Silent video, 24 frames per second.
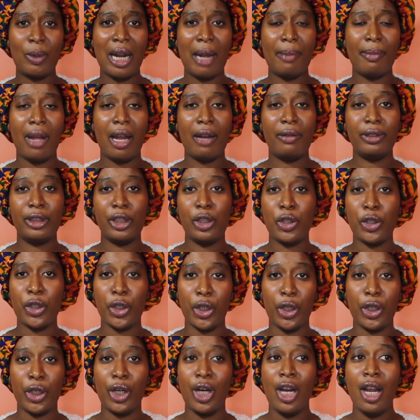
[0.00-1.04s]
when I'm not really
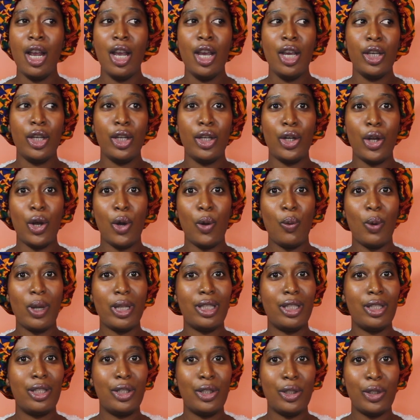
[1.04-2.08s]
sure, what
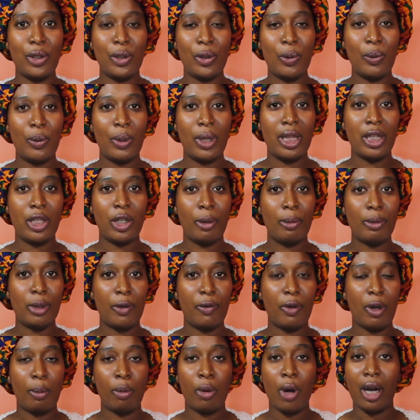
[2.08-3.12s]
to do in terms
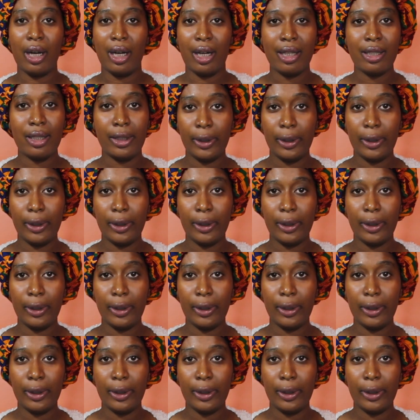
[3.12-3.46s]
of what products